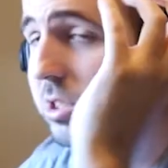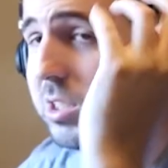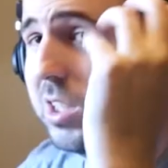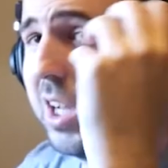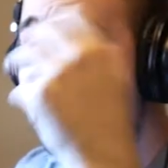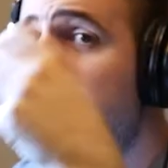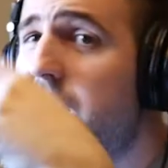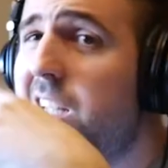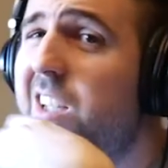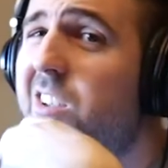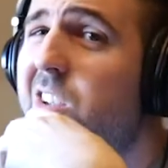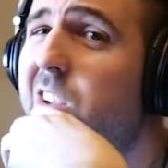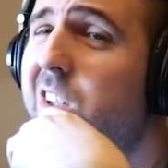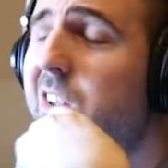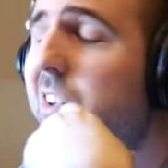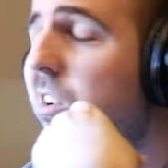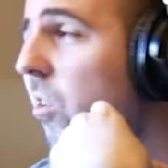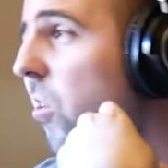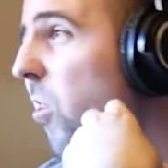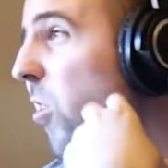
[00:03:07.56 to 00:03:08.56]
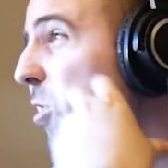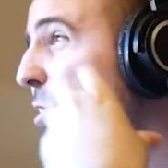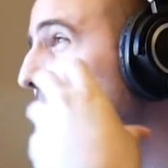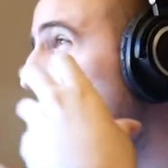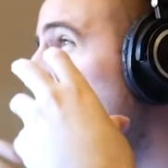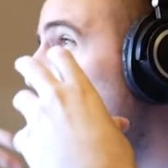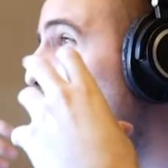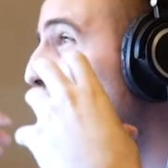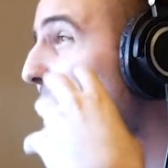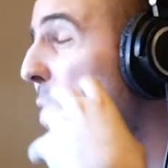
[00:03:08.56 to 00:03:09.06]
kind of
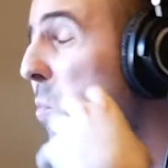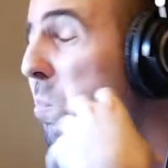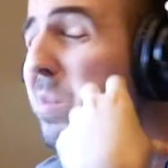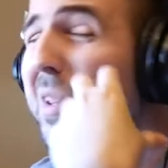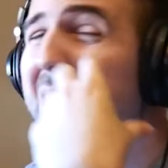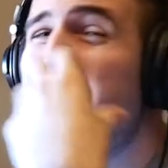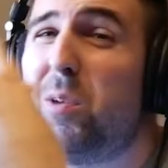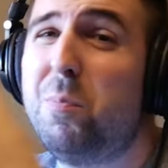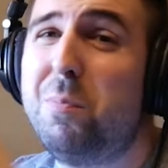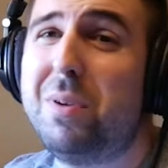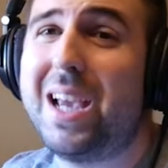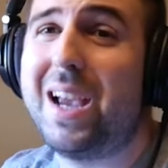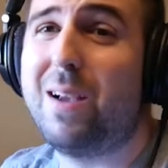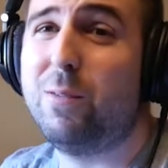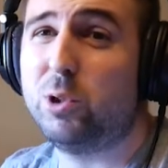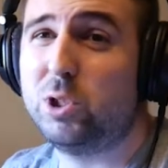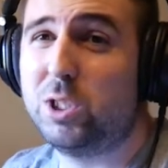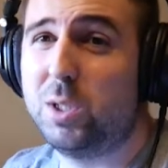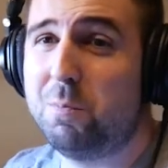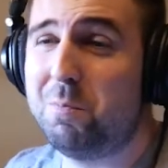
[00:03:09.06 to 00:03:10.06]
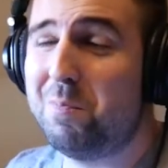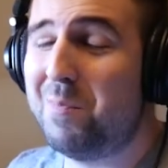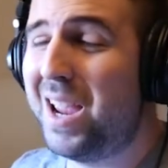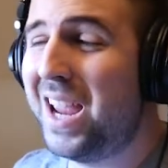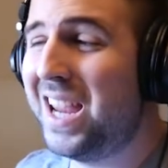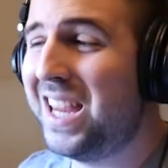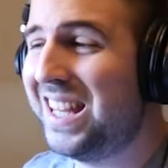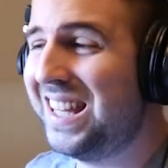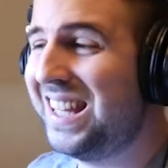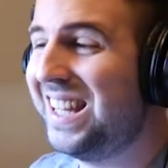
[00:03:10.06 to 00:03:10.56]
also in PvP. I was a
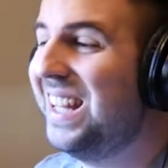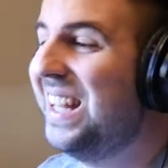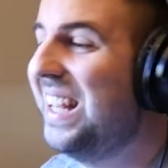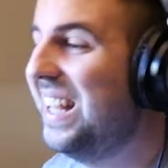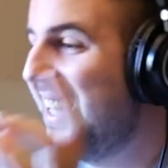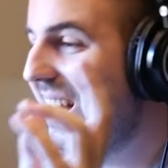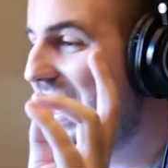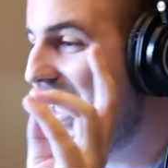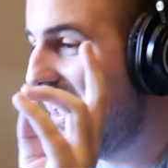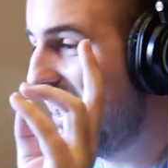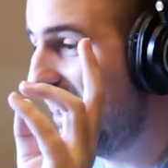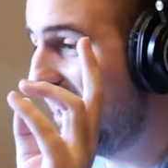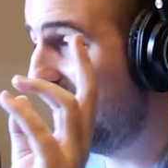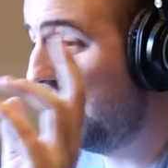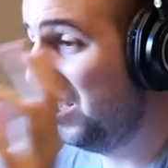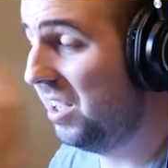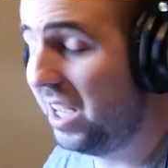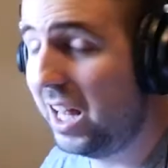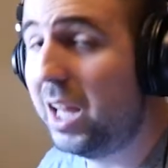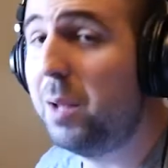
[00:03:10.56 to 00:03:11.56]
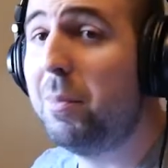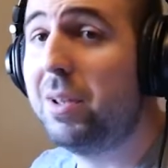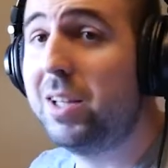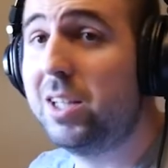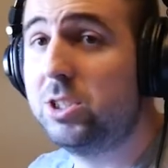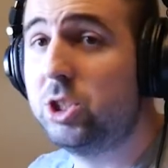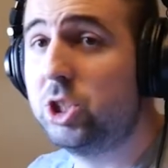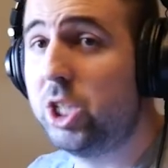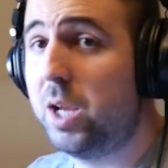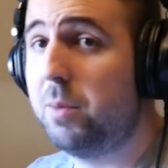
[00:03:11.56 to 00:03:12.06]
main
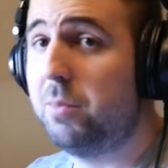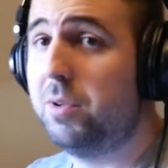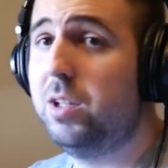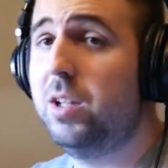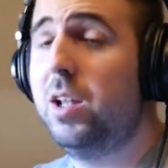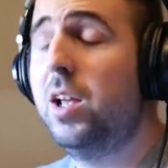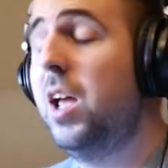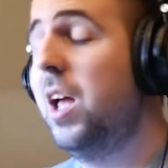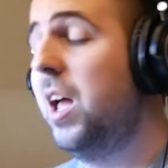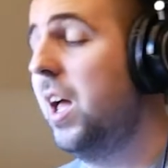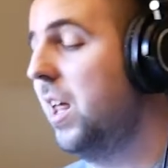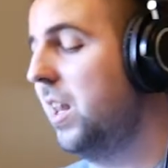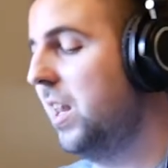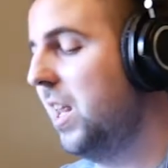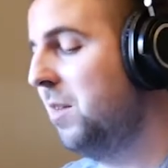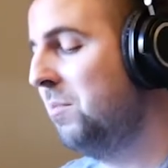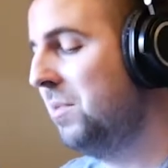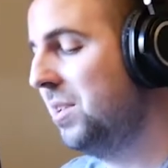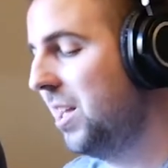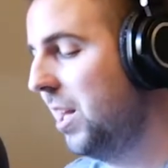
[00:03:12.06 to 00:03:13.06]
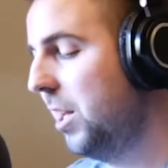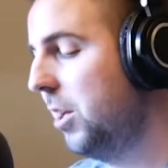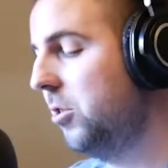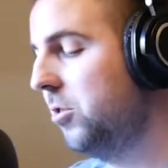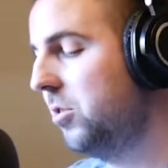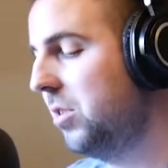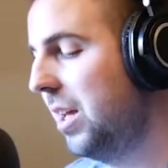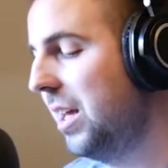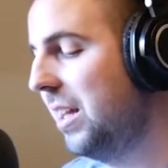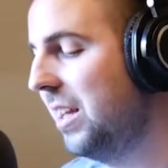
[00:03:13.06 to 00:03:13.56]
Elemental Shaman, and let me tell you
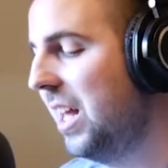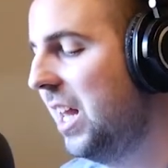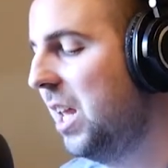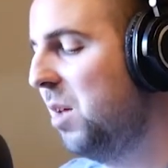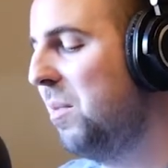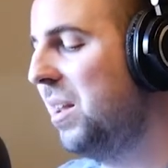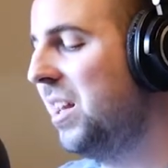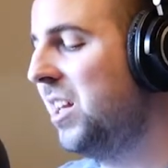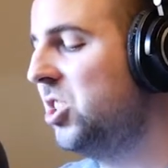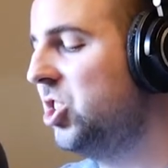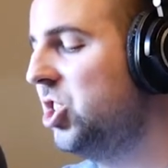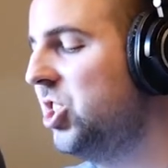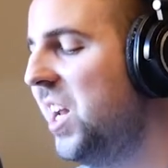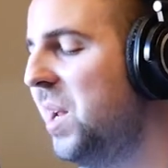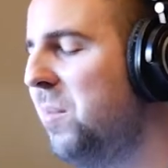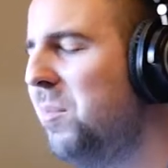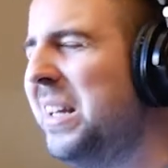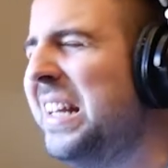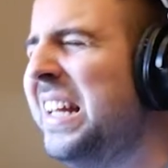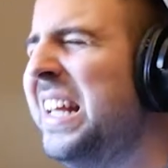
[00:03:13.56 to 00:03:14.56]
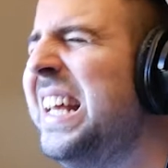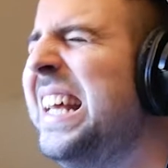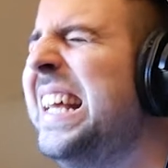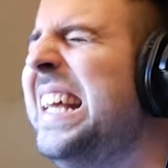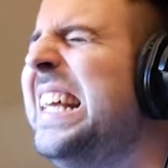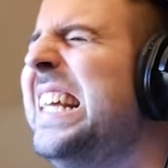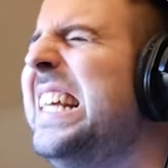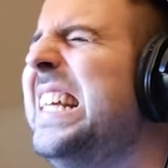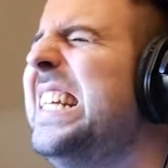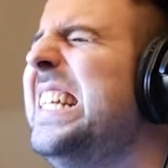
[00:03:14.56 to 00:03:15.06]
that Elemental Shaman
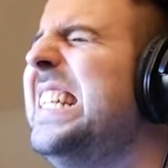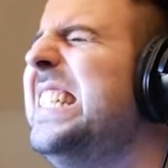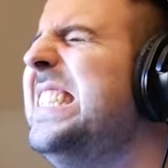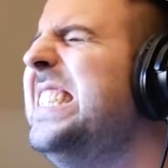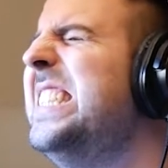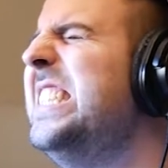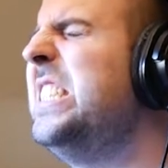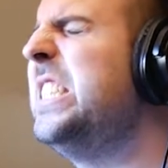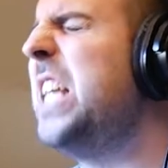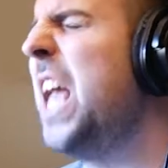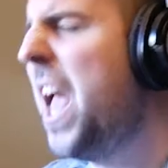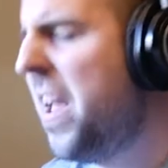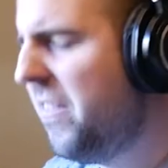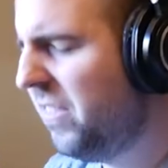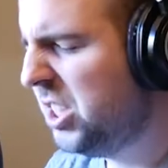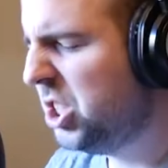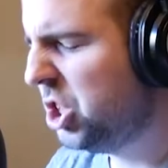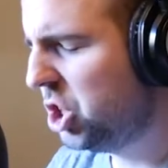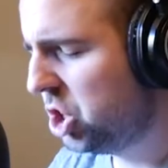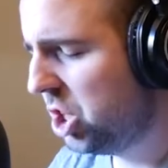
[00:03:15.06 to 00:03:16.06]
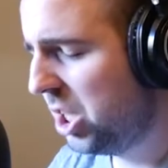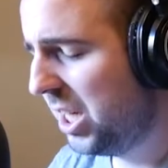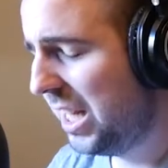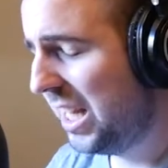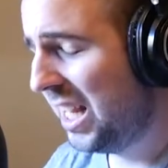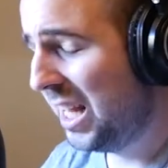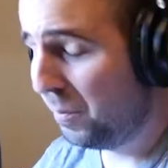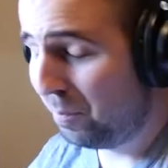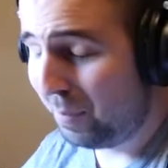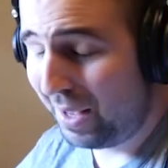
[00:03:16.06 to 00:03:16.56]
is savage
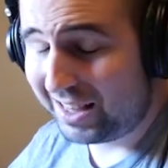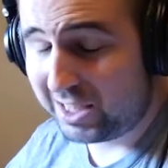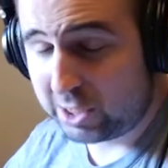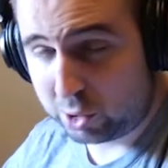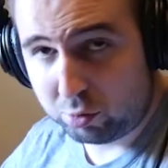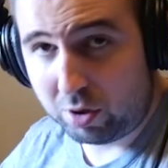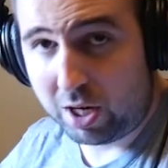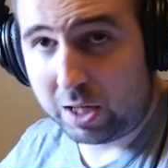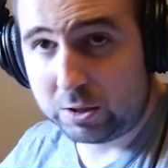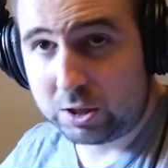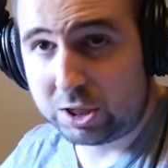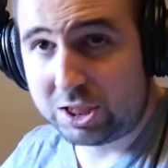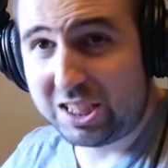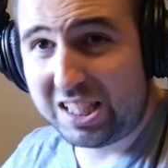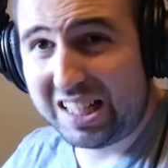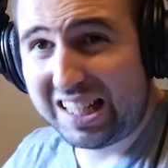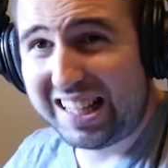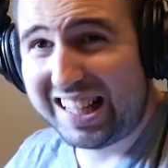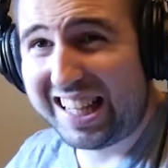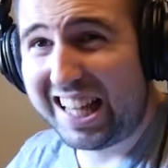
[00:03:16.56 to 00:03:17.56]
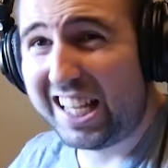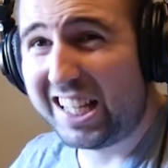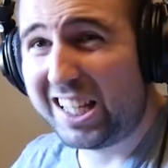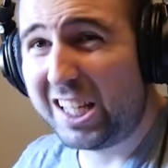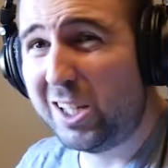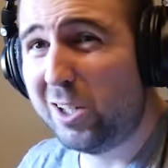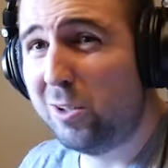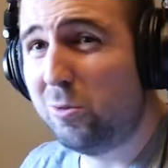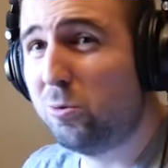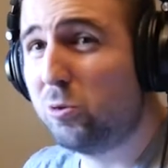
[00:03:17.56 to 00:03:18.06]
in battlegrounds. Like,
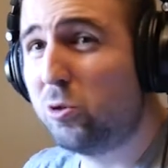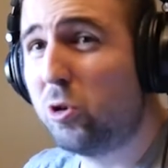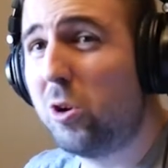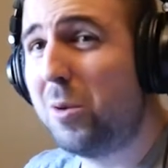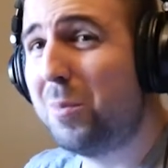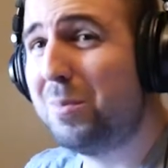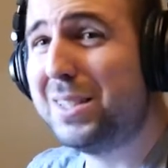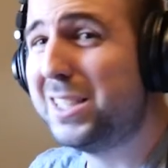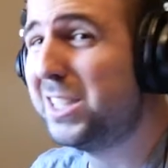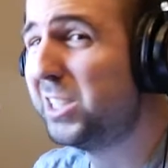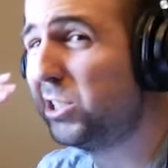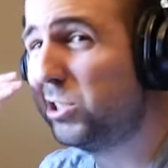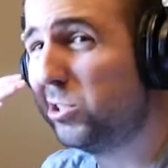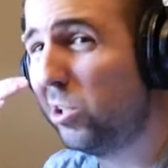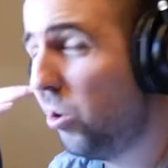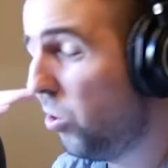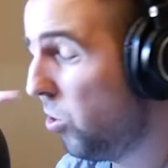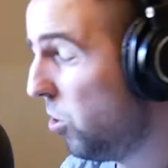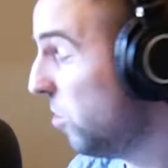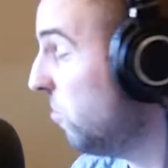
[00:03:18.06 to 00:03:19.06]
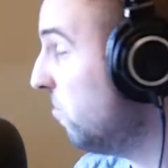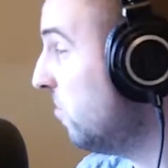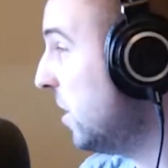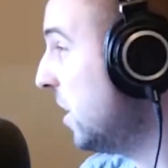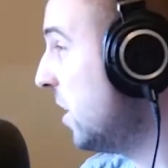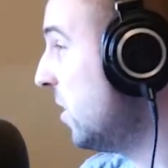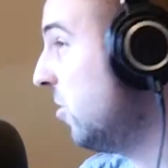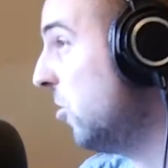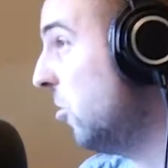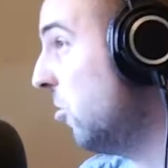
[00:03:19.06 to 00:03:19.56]
you're gonna be
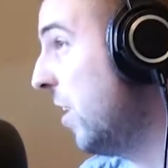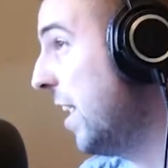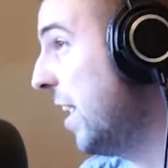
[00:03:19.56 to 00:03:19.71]
slaughtering your